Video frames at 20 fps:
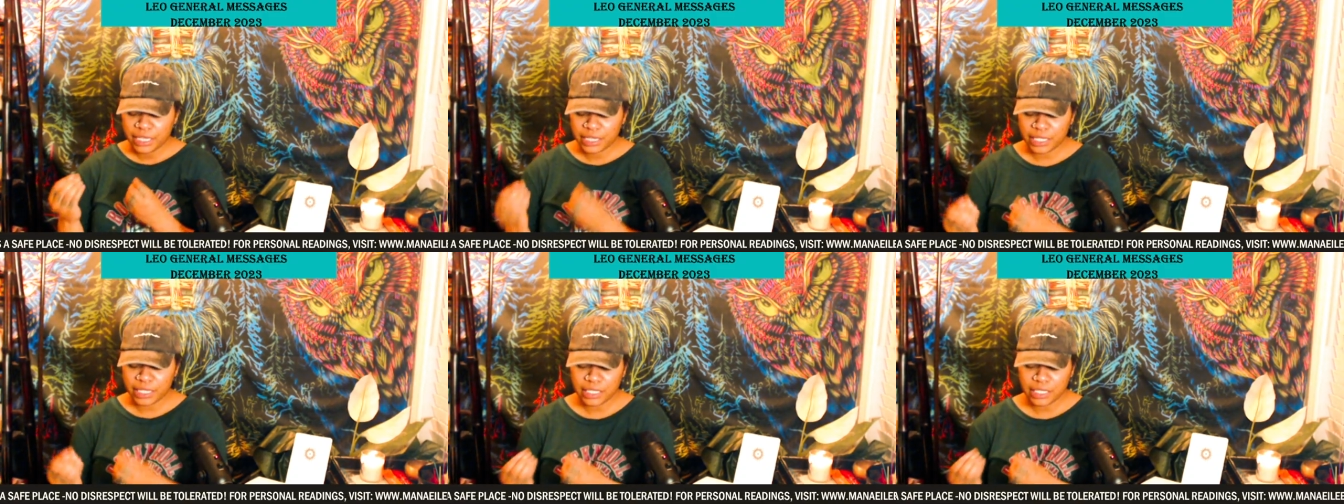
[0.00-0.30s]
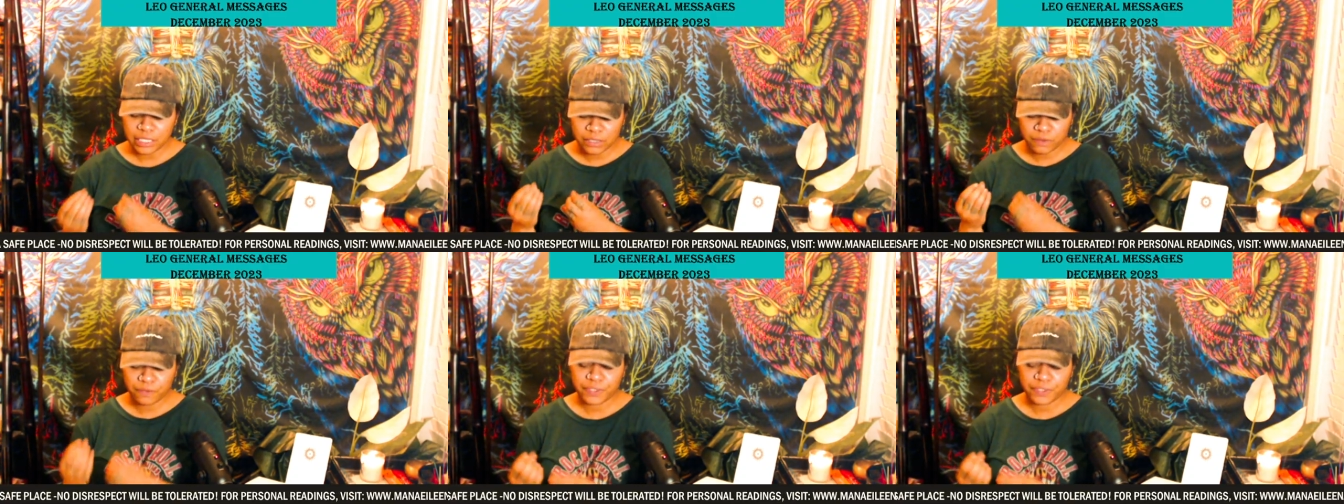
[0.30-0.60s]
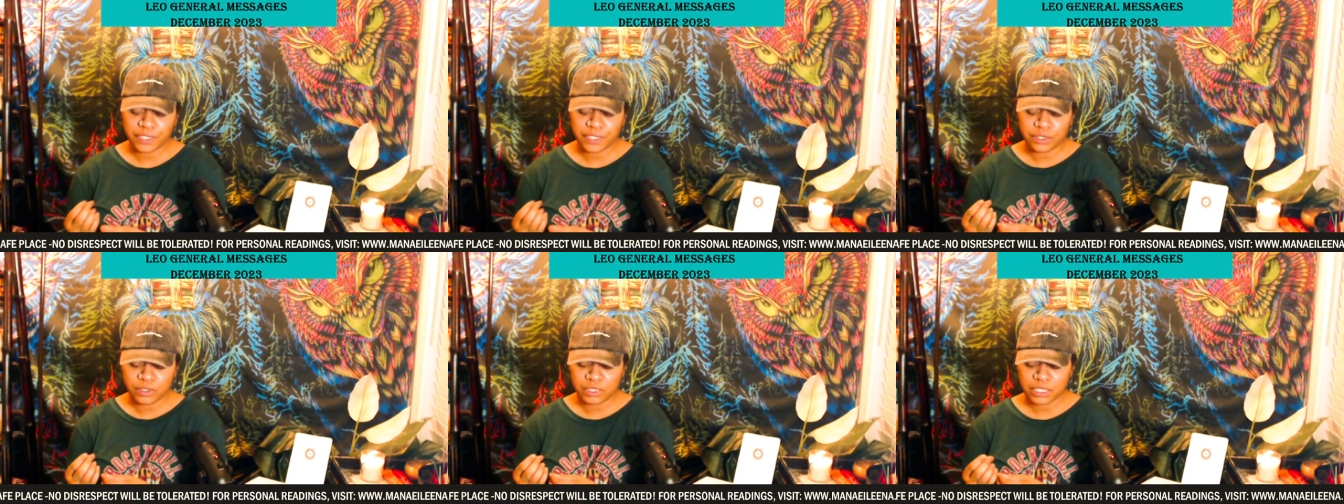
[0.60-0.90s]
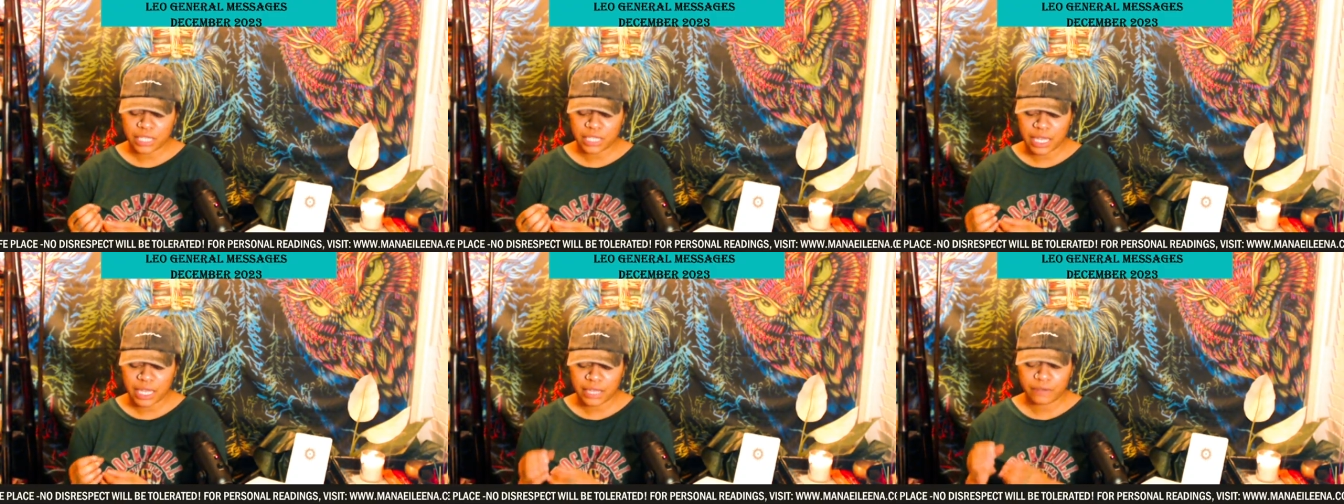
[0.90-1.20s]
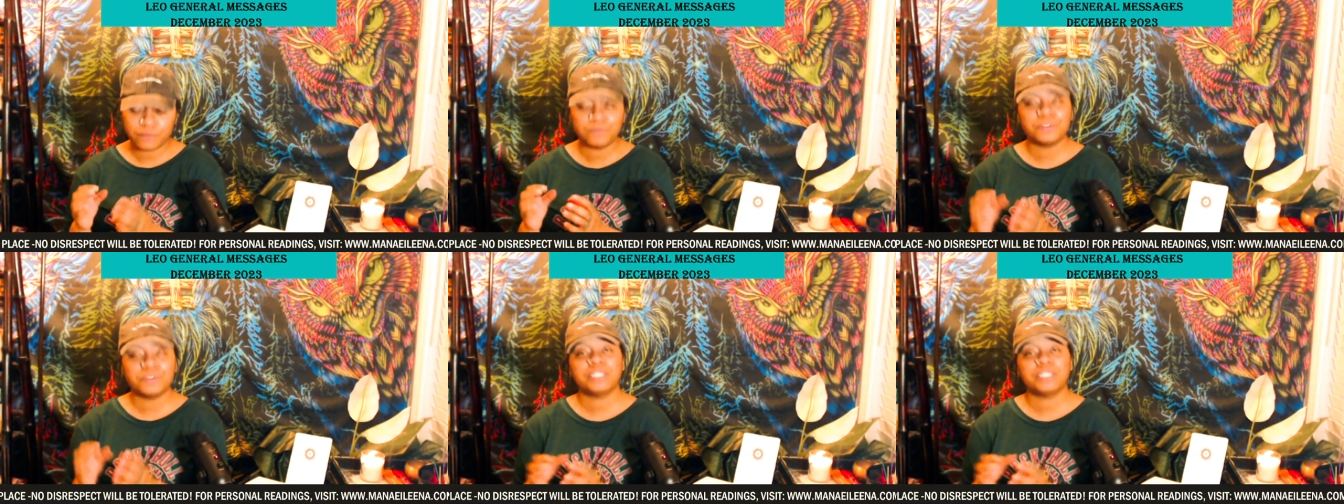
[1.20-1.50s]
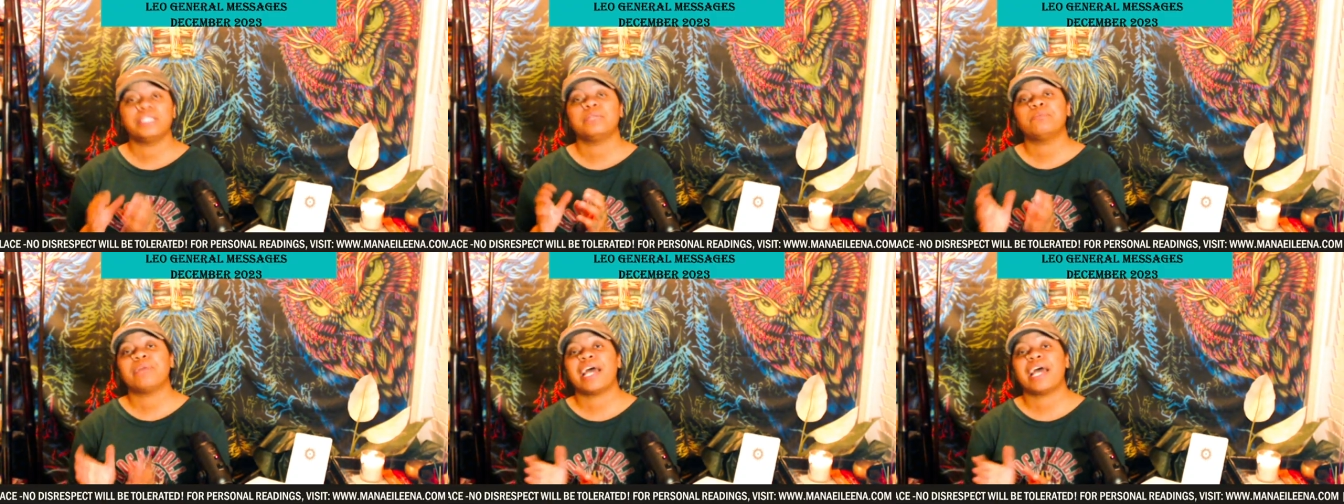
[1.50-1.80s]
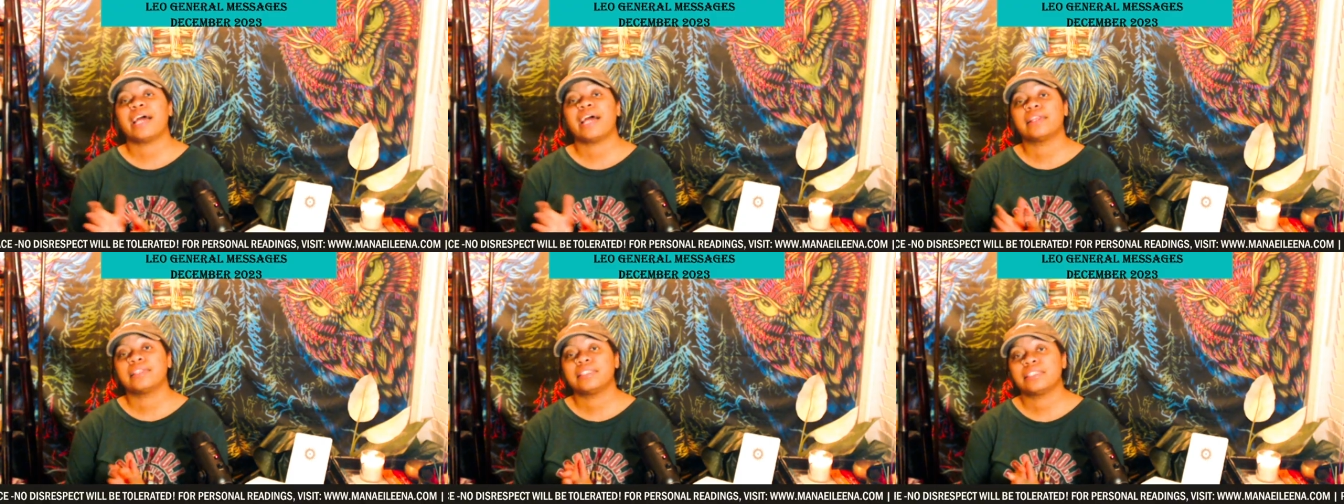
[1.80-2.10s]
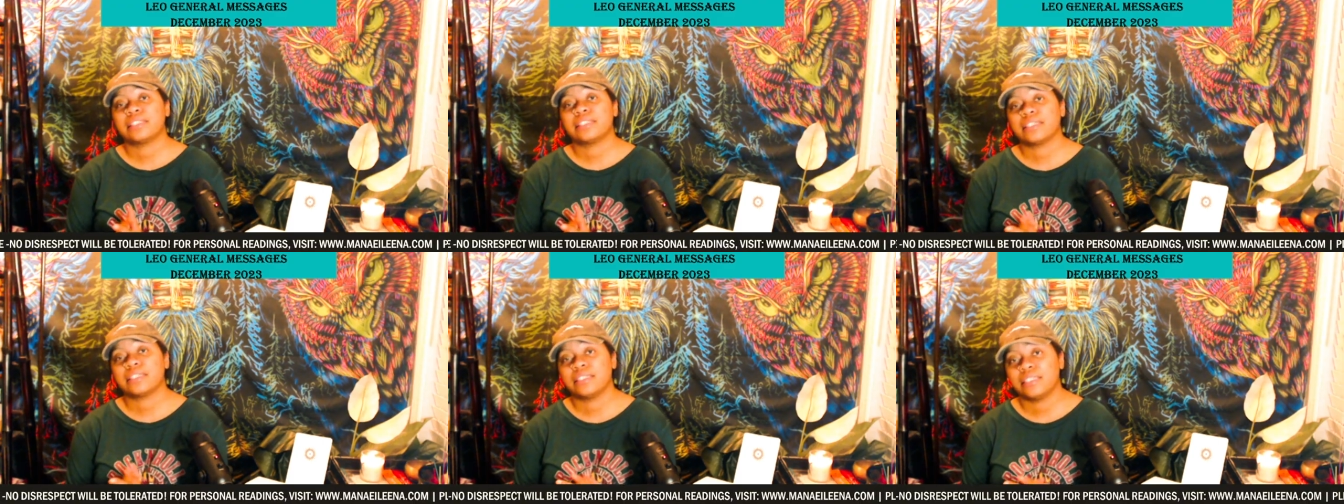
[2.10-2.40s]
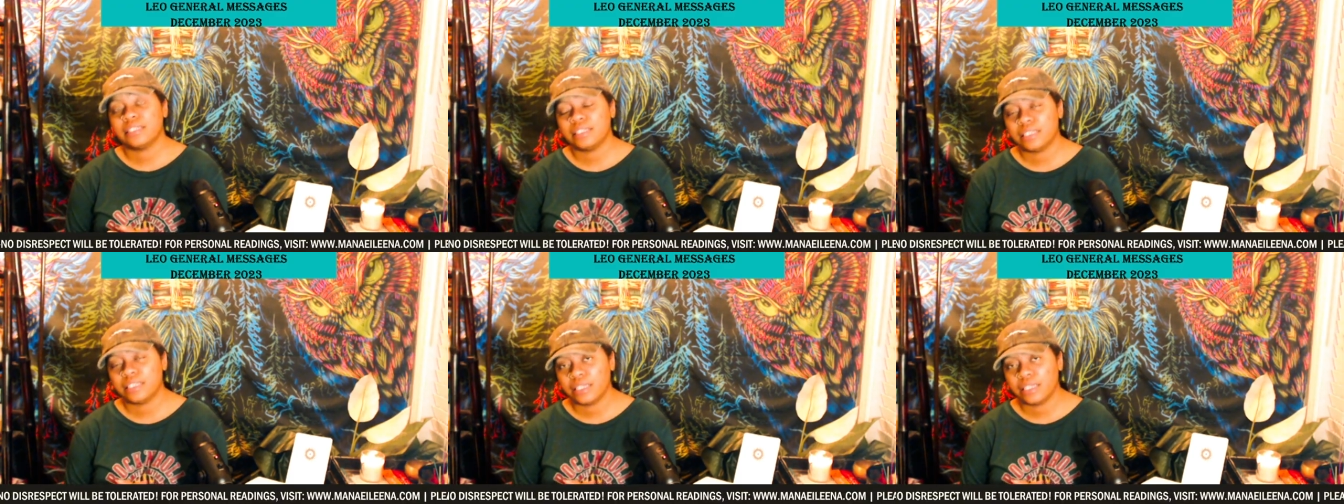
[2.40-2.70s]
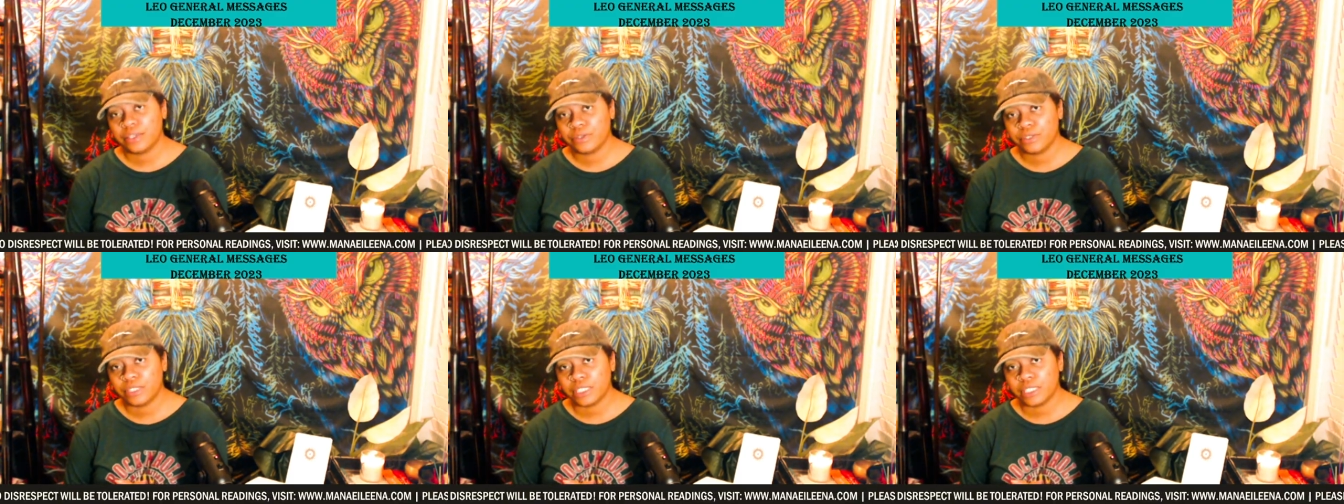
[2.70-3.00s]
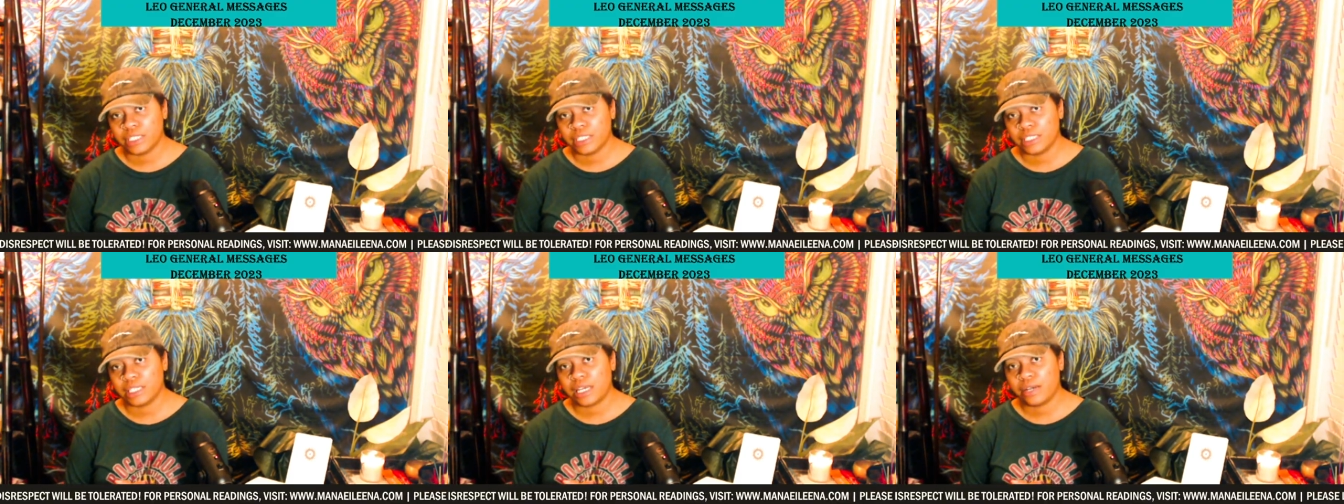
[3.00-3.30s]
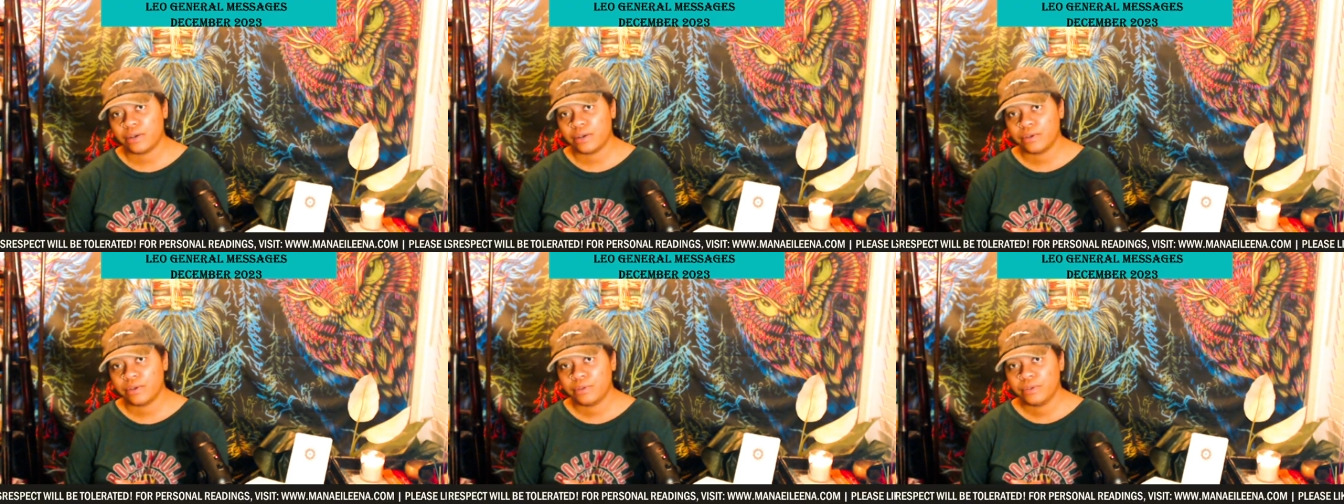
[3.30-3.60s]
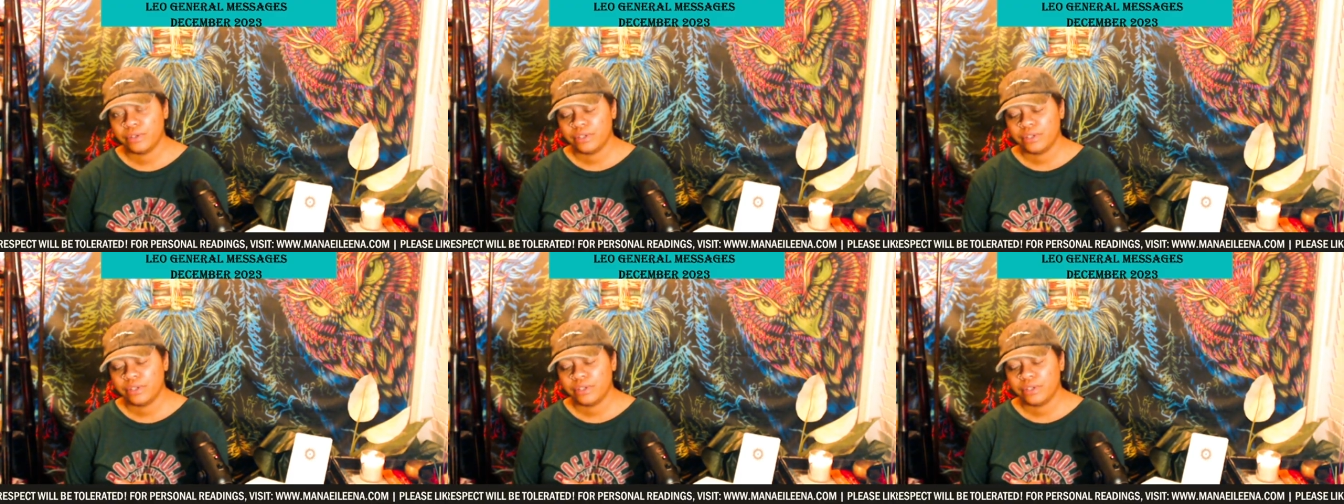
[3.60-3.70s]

this feels like really balancing these energies out.